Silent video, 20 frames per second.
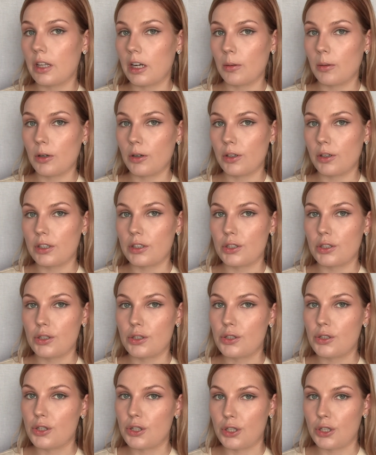that I'm going
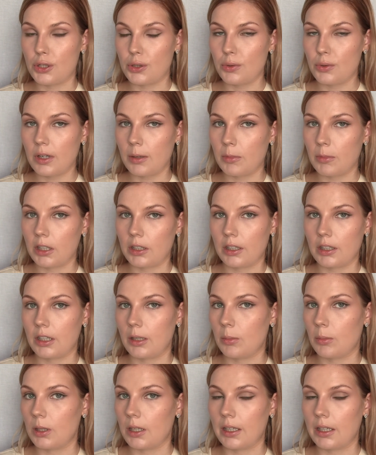to do. I'm not gonna
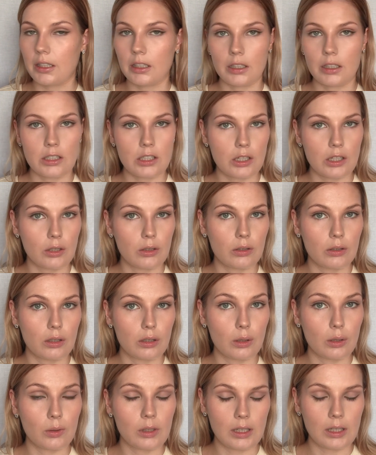apply any eyeshadow on the
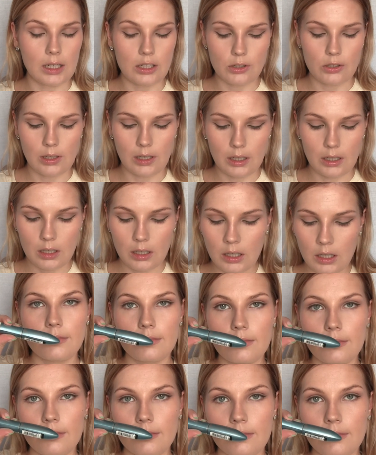lower lash line.
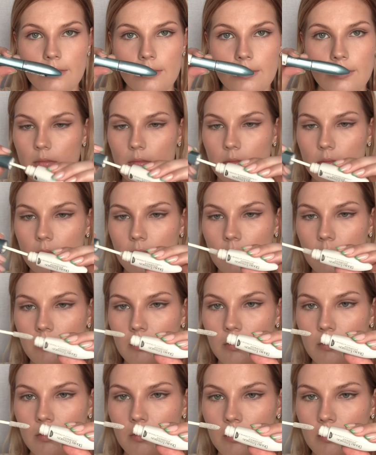Next is
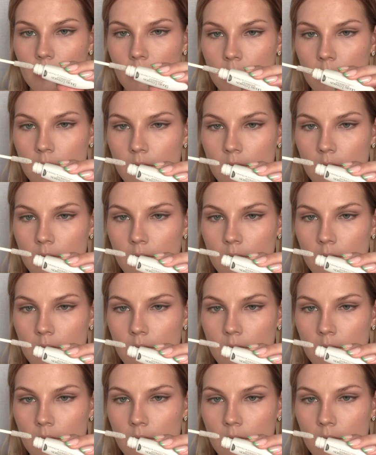mascara.